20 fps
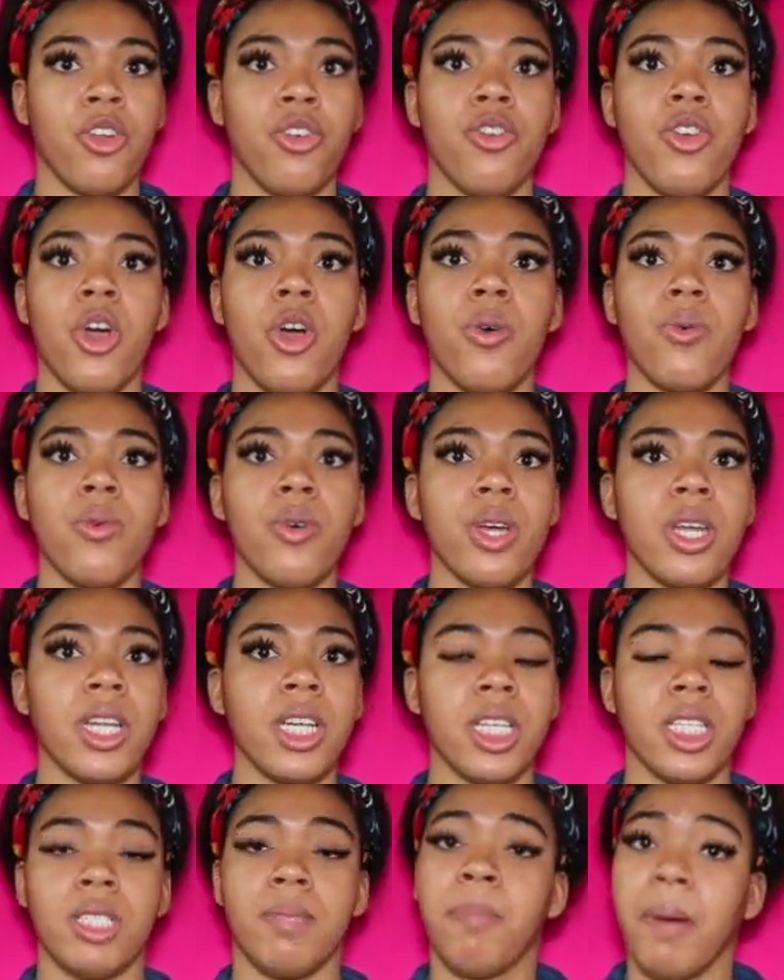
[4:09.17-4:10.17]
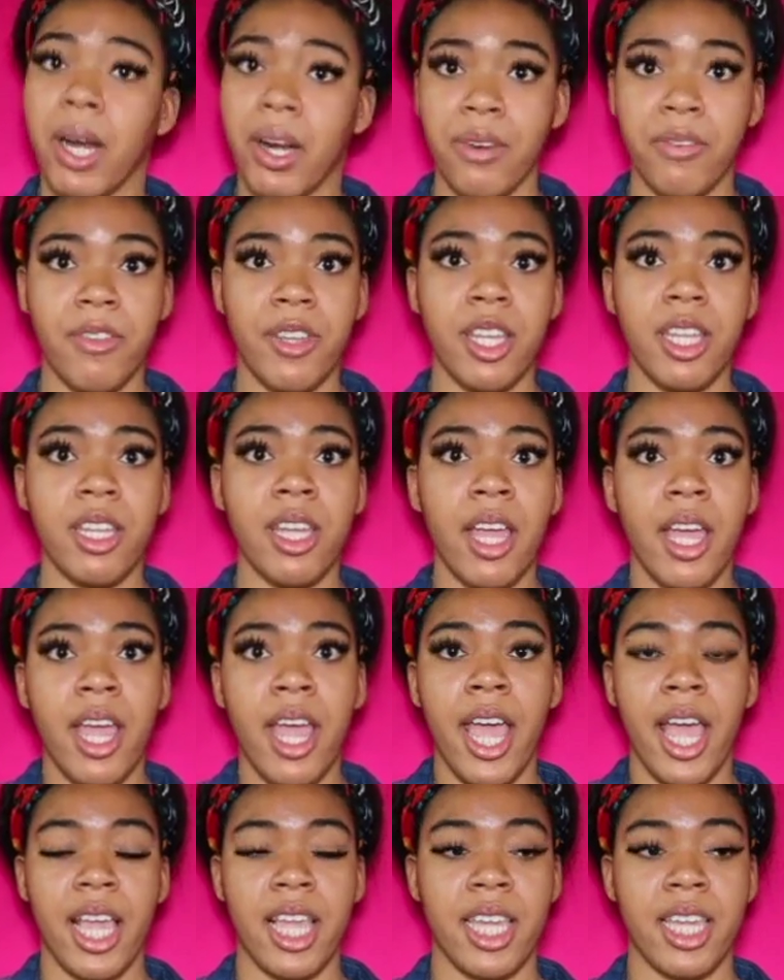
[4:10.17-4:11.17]
No one is perfect,
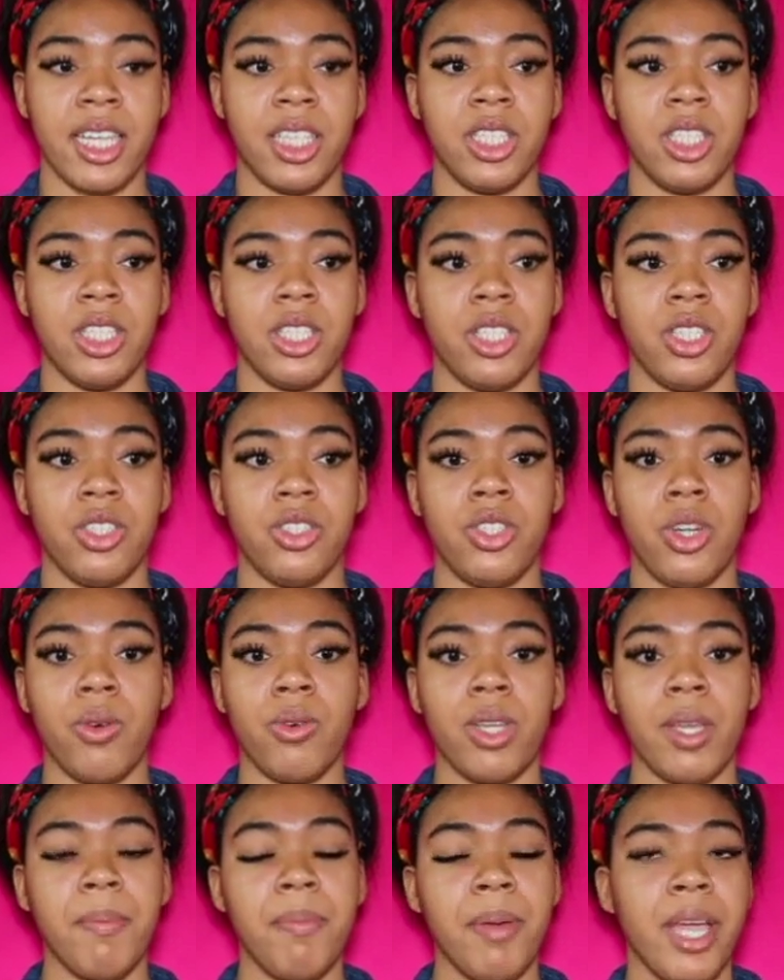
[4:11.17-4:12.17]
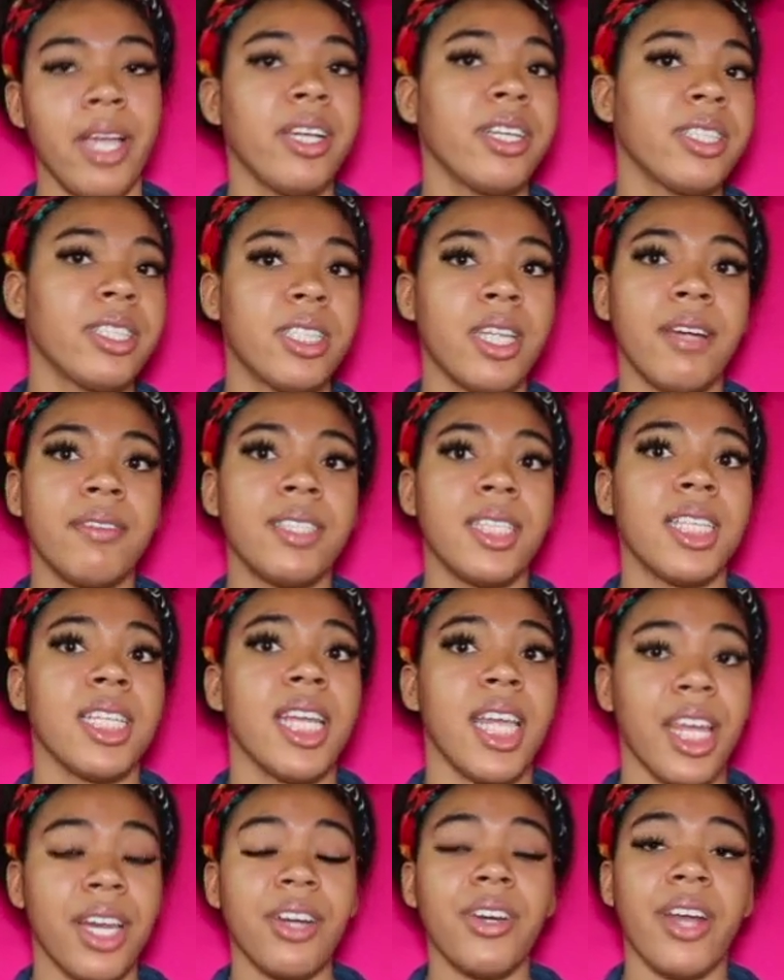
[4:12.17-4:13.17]
and don't compare yourself to the
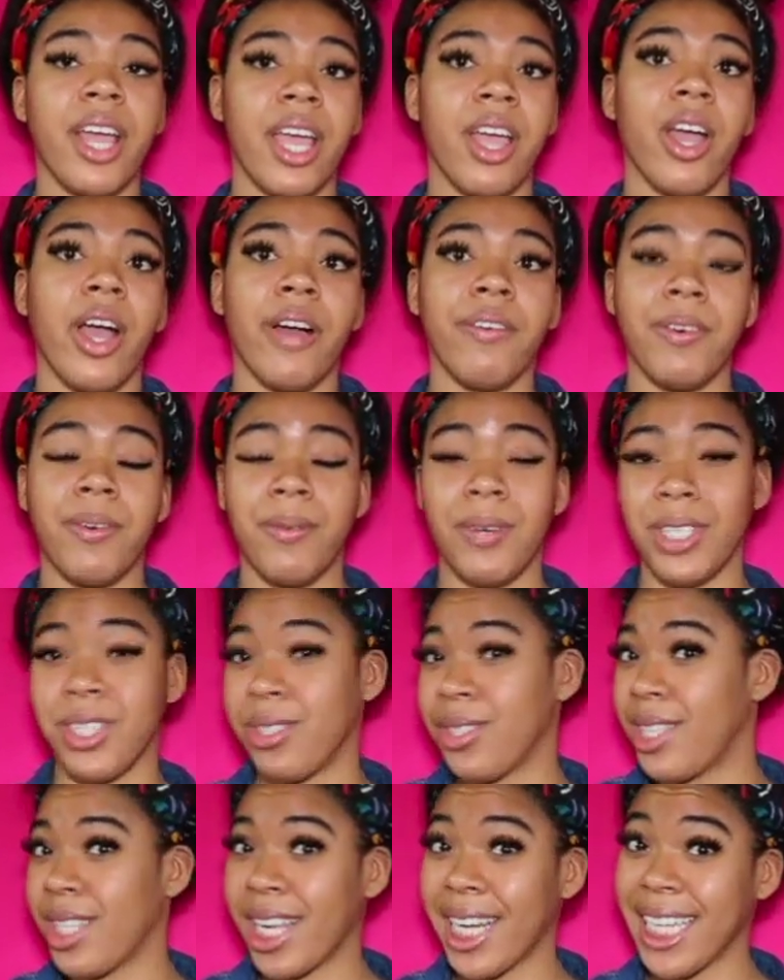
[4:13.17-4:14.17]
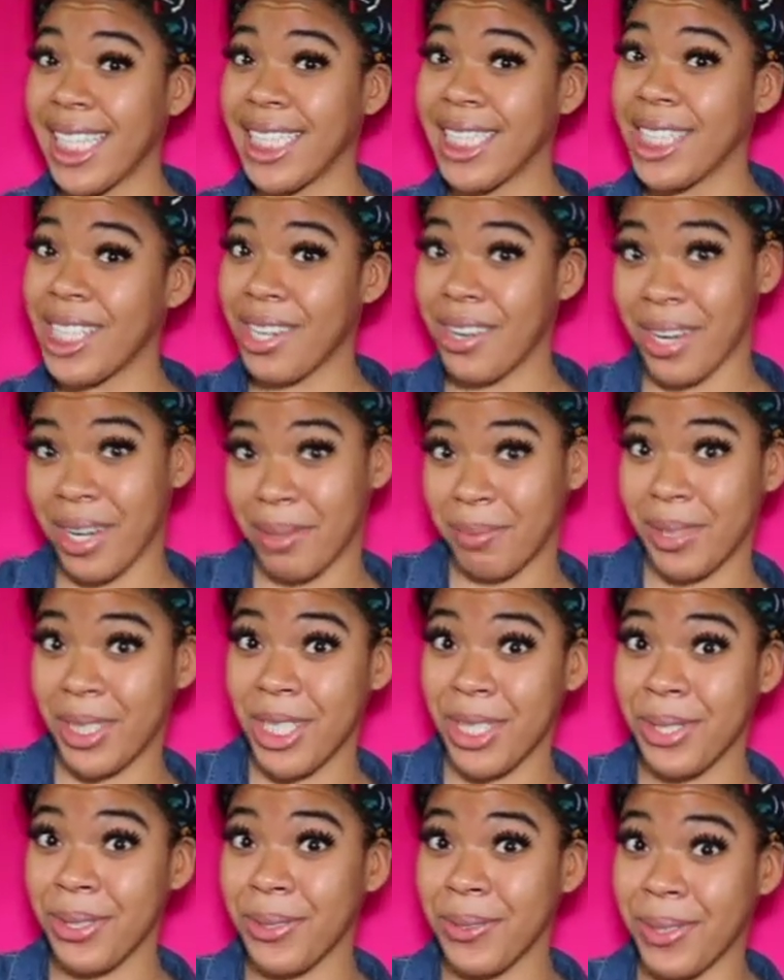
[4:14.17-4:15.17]
internet off of what you see on Instagram
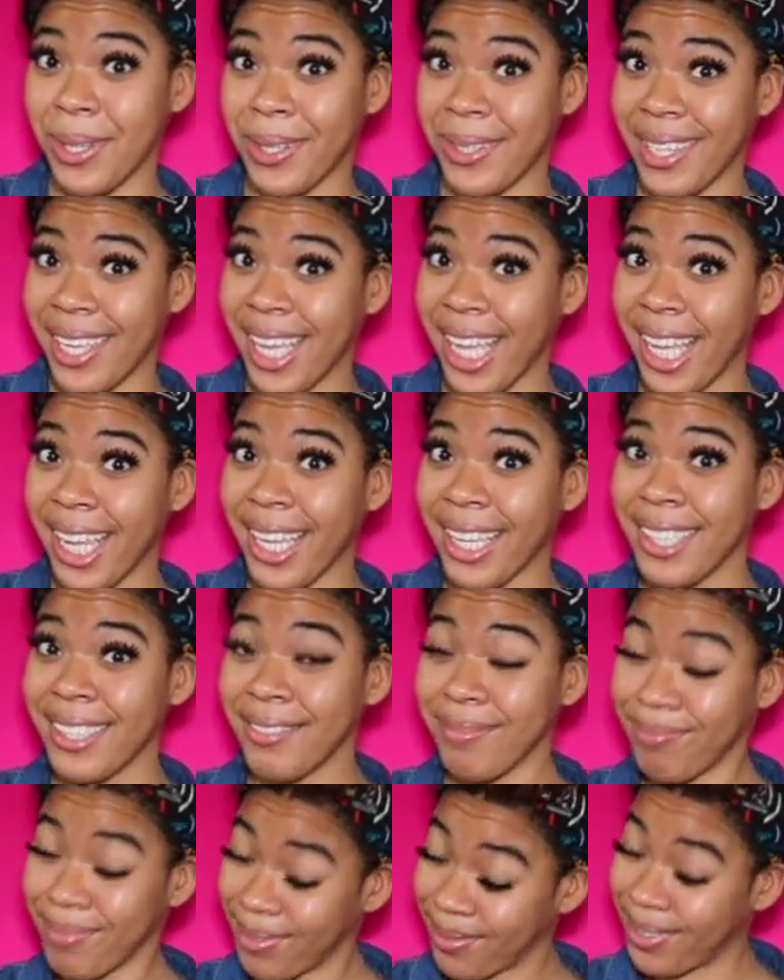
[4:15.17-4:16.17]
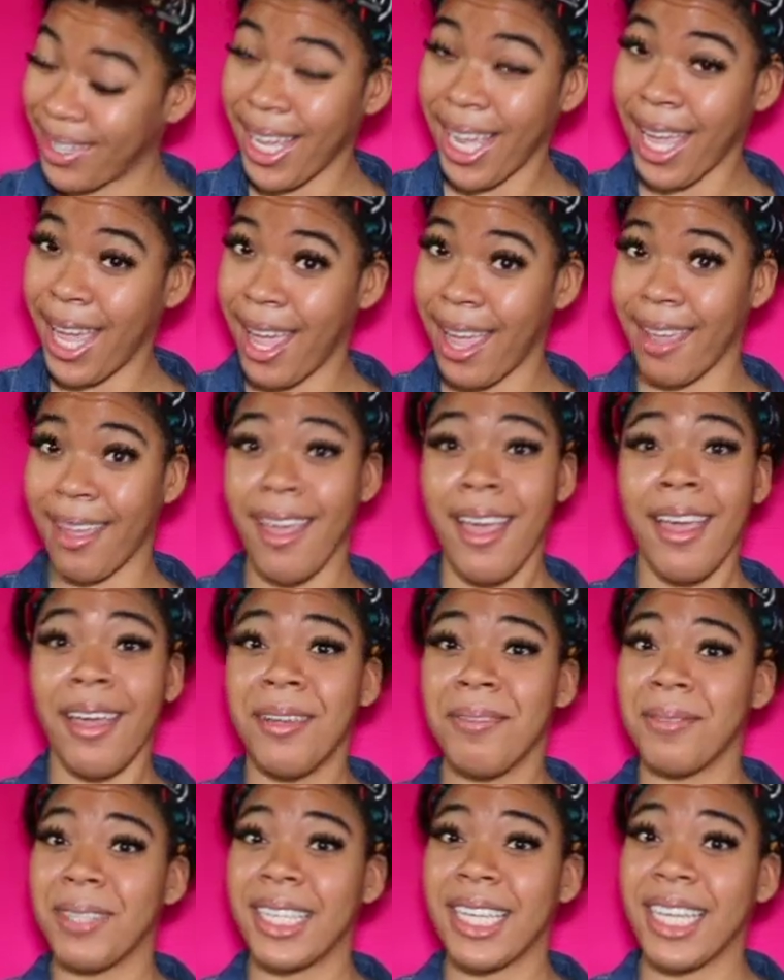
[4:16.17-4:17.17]
too, okay? Okay,
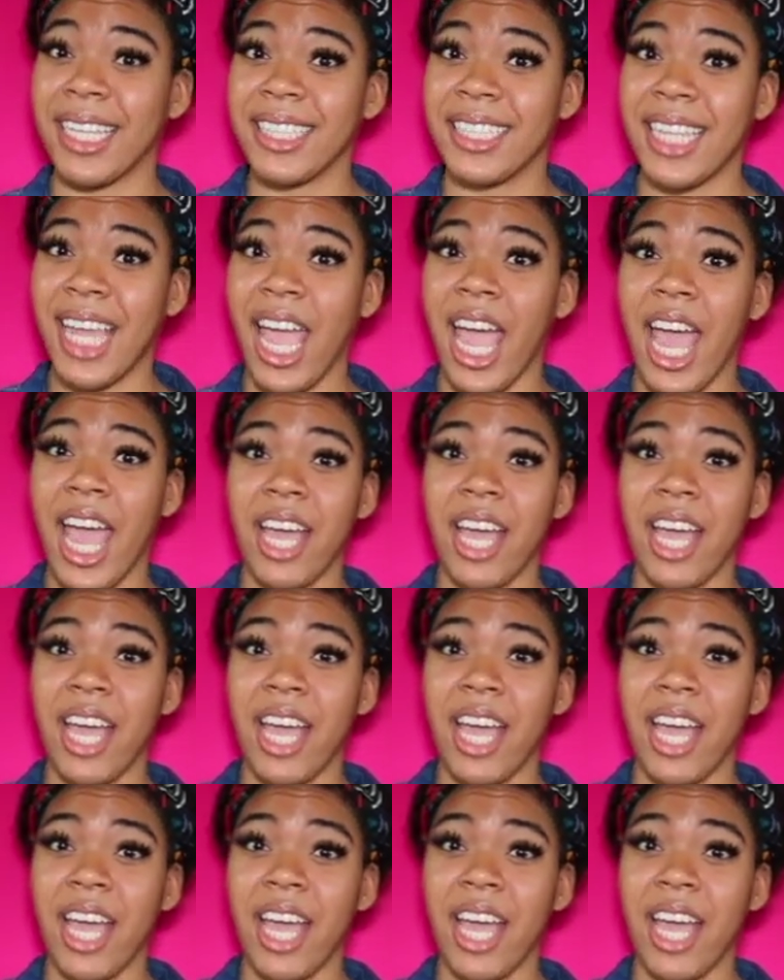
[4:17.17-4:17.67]
because